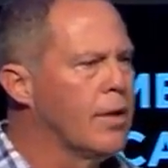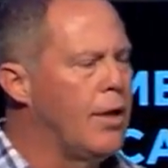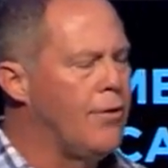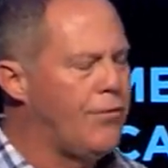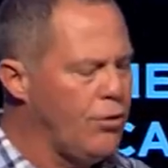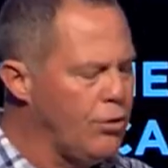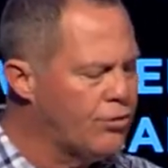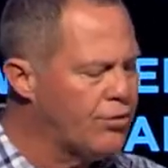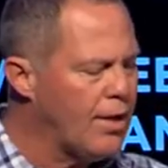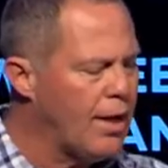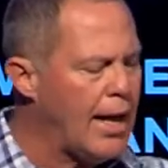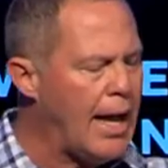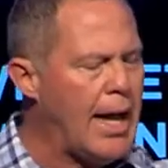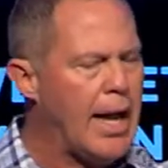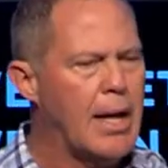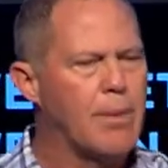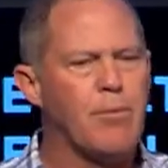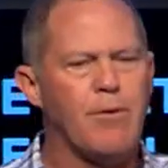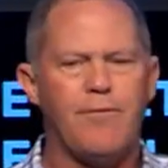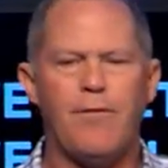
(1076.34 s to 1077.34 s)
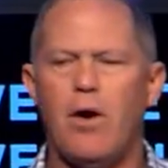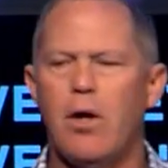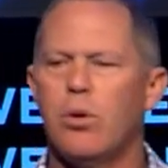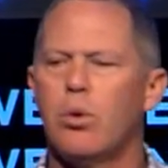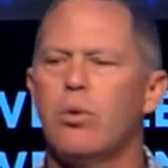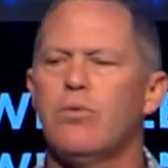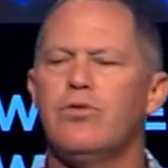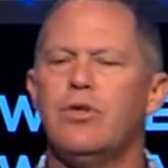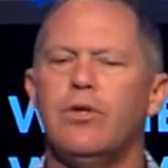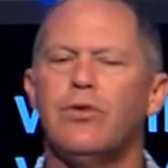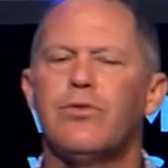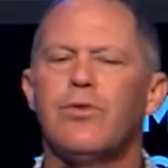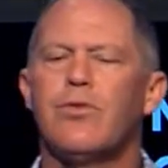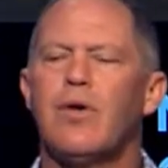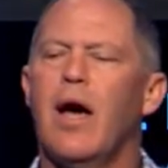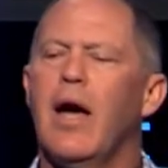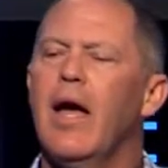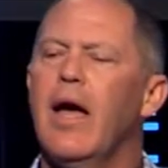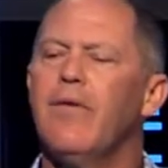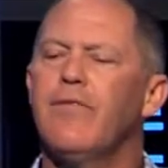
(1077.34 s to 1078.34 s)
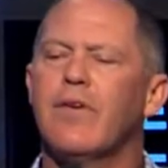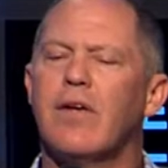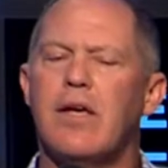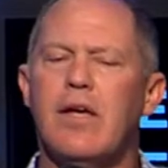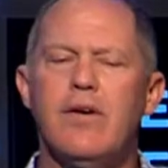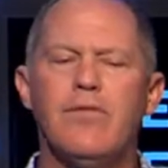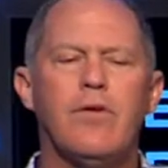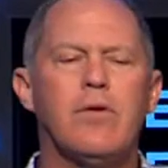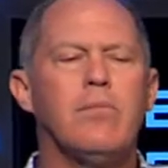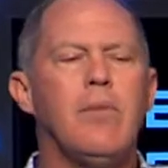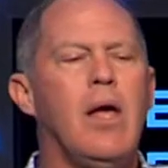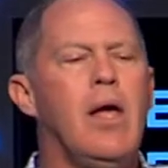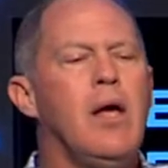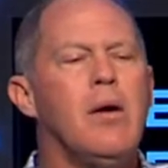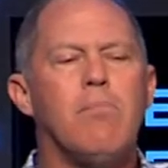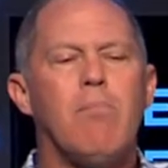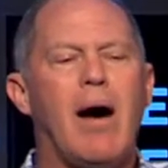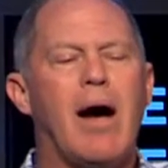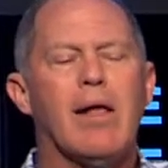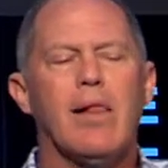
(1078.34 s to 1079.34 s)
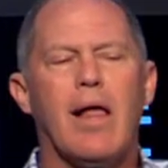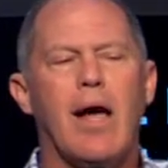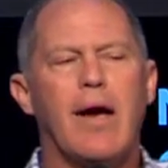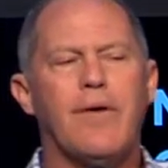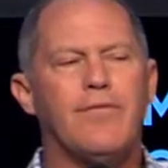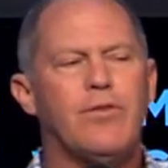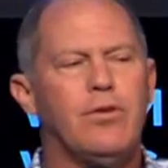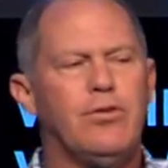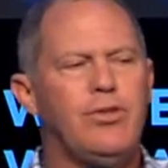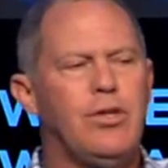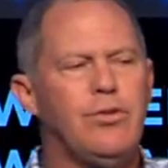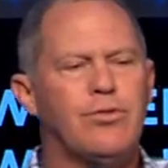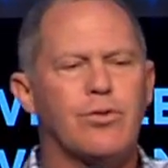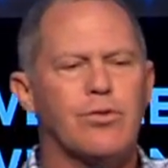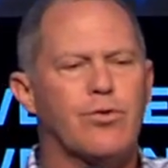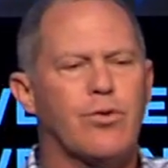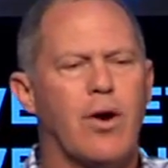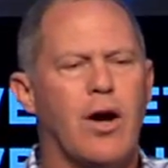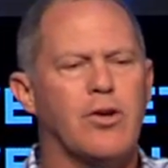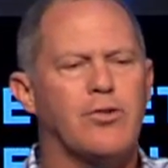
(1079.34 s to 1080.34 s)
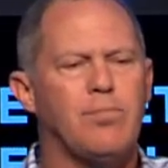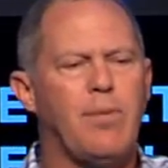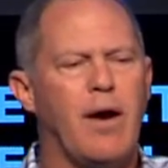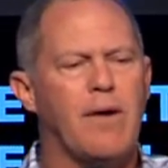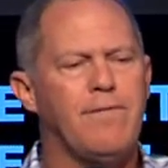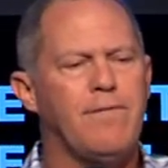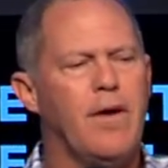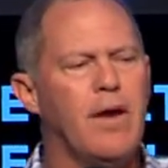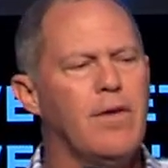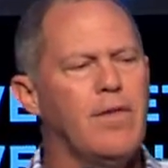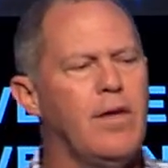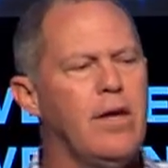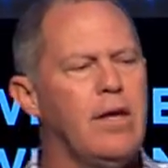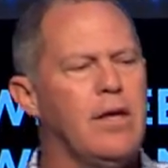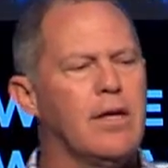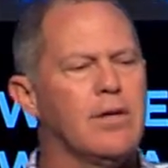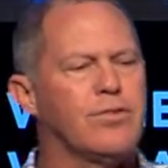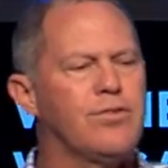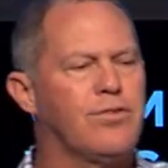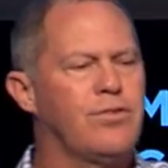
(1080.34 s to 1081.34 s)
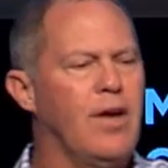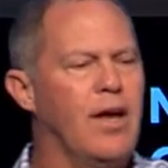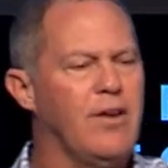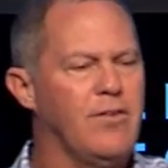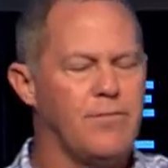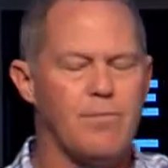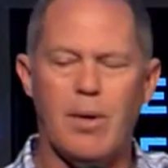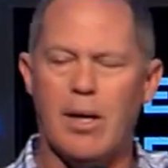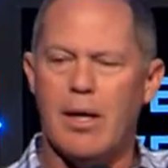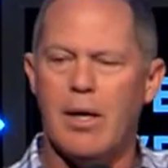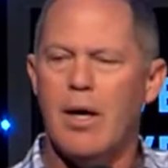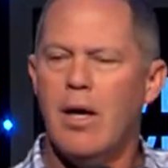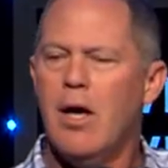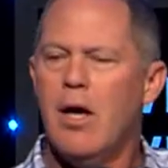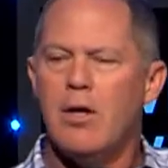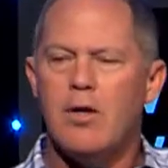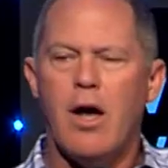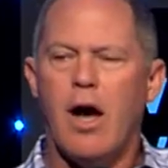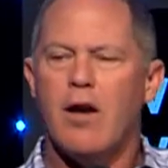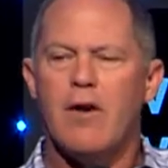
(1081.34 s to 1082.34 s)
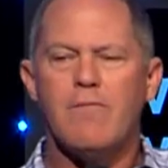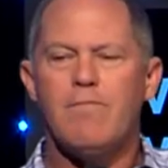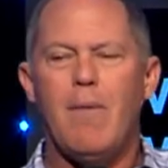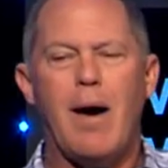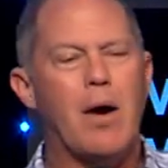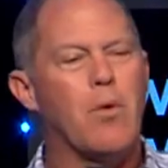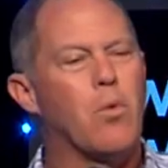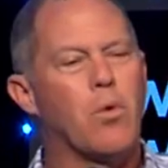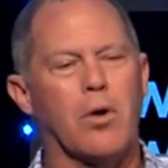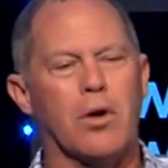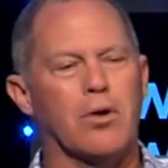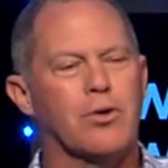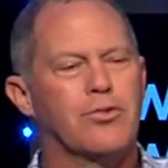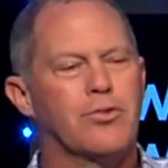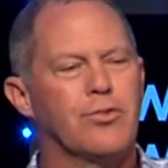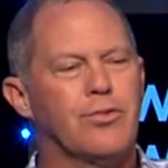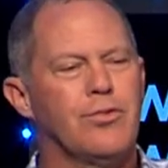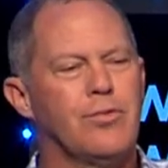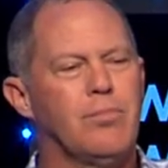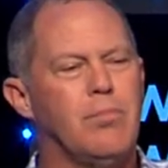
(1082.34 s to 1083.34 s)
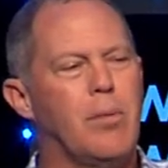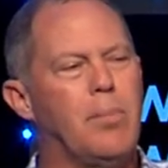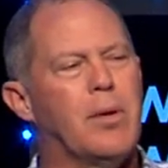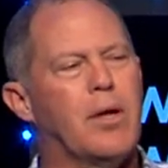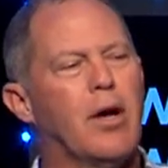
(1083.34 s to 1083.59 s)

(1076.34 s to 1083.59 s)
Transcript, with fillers: if you say, I am a follower of Jesus, I have given my life to Jesus Christ by faith, He has saved me, not of my works, but